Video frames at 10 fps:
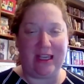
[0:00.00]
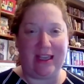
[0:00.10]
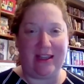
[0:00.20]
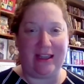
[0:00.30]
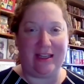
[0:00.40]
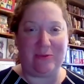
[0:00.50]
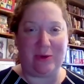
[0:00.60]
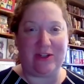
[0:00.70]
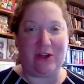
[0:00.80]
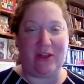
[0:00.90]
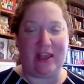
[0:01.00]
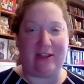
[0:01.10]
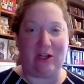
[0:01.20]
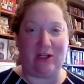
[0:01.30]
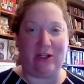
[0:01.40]
It wasn't all that
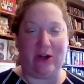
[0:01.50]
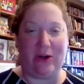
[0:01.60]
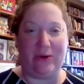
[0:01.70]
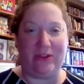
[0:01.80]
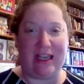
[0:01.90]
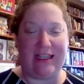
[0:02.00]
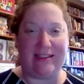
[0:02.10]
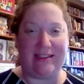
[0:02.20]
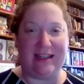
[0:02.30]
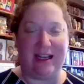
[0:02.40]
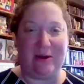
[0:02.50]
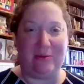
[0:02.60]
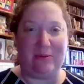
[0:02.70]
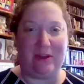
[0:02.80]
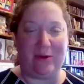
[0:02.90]
long ago that
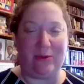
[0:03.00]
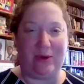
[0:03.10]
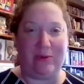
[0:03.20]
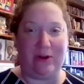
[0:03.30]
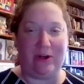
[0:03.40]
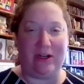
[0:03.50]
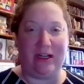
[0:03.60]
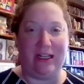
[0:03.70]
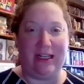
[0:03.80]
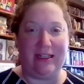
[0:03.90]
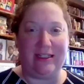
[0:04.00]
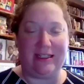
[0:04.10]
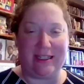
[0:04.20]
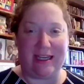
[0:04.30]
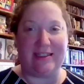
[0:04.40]
we were
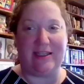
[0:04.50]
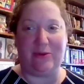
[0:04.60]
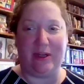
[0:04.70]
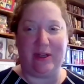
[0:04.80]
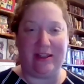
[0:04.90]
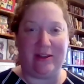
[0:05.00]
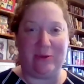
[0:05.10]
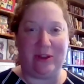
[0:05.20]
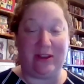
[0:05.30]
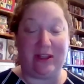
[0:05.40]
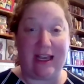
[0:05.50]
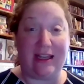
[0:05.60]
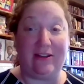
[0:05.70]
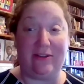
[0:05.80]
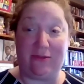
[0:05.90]
discussing with a
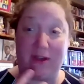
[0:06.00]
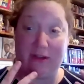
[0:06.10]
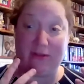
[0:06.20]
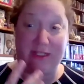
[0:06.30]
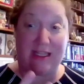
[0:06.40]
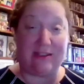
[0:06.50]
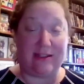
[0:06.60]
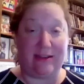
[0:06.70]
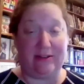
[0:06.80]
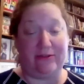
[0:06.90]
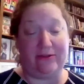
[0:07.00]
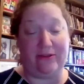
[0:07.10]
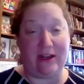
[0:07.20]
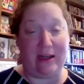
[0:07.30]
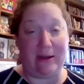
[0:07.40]
lot of sense of
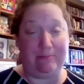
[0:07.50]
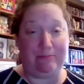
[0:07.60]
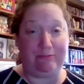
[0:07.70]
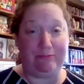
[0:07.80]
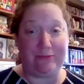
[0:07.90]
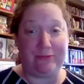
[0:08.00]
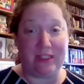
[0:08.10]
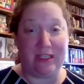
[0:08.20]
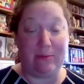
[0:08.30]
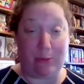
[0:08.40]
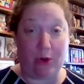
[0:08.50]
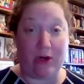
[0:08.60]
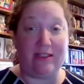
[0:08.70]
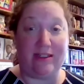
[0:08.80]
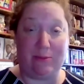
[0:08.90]

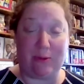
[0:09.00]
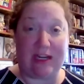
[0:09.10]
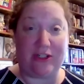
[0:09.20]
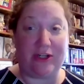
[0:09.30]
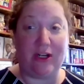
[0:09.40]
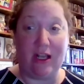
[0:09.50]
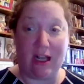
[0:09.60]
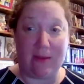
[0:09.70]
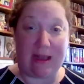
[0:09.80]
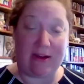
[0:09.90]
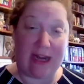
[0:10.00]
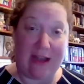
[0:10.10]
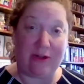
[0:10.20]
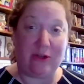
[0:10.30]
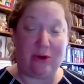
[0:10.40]
importance and pressure about
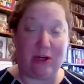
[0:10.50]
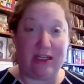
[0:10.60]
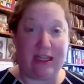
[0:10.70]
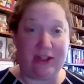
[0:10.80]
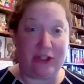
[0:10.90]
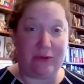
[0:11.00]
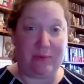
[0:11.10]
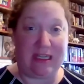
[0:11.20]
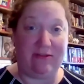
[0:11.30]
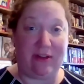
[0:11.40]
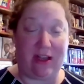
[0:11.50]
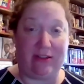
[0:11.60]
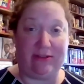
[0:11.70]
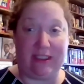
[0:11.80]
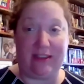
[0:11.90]
how New York should be
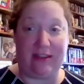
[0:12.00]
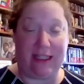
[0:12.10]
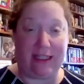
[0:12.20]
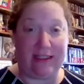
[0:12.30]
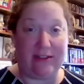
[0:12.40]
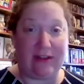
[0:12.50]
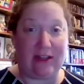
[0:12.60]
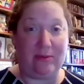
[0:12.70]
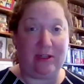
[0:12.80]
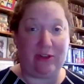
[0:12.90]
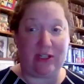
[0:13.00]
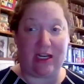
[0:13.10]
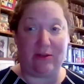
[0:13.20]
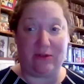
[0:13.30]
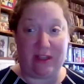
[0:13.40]
involved in the development of
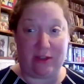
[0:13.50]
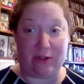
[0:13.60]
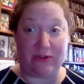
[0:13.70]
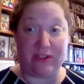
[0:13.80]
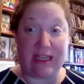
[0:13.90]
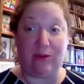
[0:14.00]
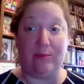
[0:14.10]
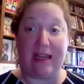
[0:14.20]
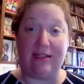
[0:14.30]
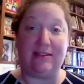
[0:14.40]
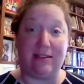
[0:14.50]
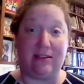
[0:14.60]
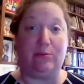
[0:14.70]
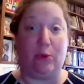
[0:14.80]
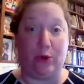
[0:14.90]
autonomous vehicles. And that remains
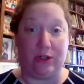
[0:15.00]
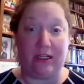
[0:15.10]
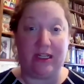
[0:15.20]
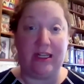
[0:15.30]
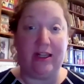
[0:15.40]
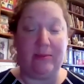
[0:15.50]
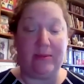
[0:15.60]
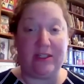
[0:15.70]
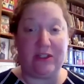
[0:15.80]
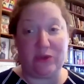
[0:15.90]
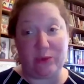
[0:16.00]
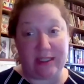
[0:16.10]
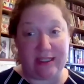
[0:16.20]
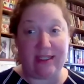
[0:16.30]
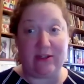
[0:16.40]
still important because as we
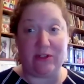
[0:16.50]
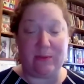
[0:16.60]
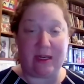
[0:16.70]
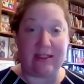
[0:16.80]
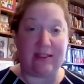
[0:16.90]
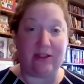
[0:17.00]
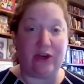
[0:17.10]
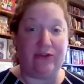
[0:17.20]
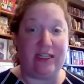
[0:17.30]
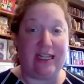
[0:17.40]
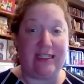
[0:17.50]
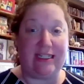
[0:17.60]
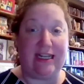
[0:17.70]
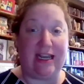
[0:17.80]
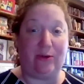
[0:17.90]
see in response to the
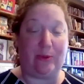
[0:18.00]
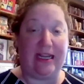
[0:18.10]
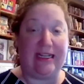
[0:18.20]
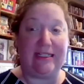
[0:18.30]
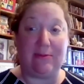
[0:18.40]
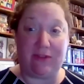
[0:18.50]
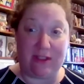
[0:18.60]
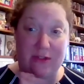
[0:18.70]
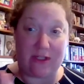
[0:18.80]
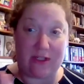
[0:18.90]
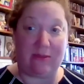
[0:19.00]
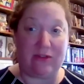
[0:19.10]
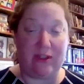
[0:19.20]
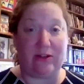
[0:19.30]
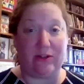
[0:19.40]
COVID-19 outbreak, some of these
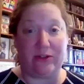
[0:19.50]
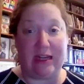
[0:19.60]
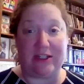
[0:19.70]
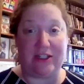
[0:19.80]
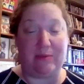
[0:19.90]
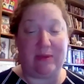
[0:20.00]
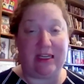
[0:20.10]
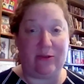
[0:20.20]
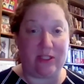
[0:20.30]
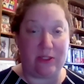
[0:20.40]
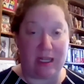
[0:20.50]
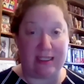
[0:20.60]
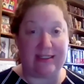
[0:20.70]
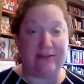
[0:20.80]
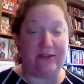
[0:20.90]
autonomous vehicles are actually being
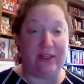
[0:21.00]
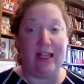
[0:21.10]
responsive.